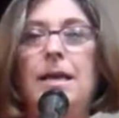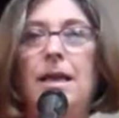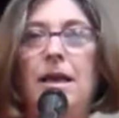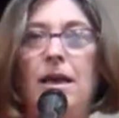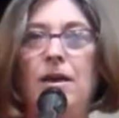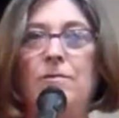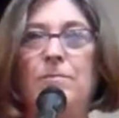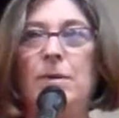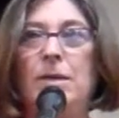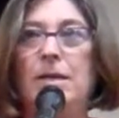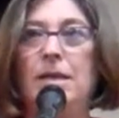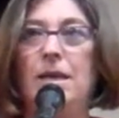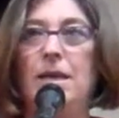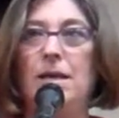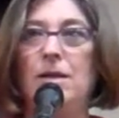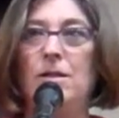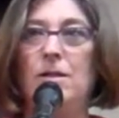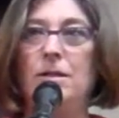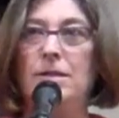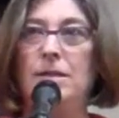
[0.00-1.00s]
have been
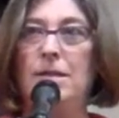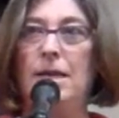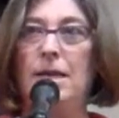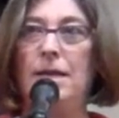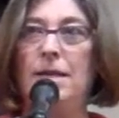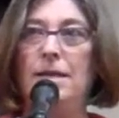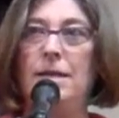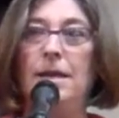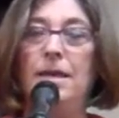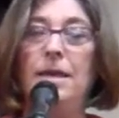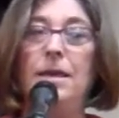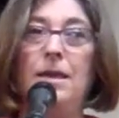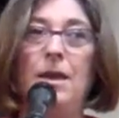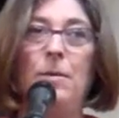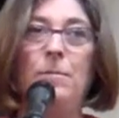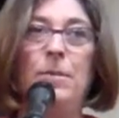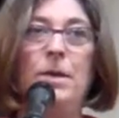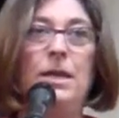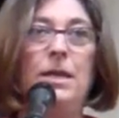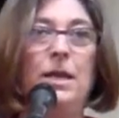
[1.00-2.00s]
killed in
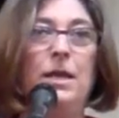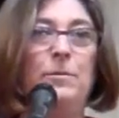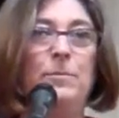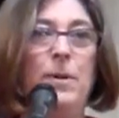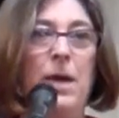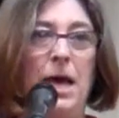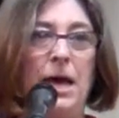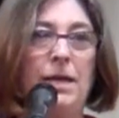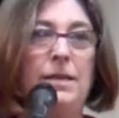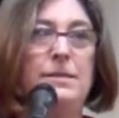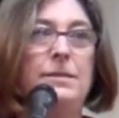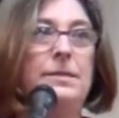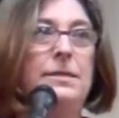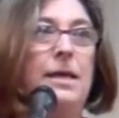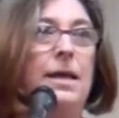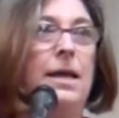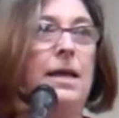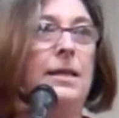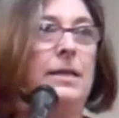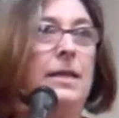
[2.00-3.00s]
Yemen and
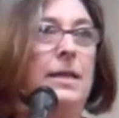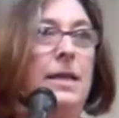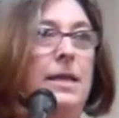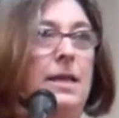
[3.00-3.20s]
Pakistan,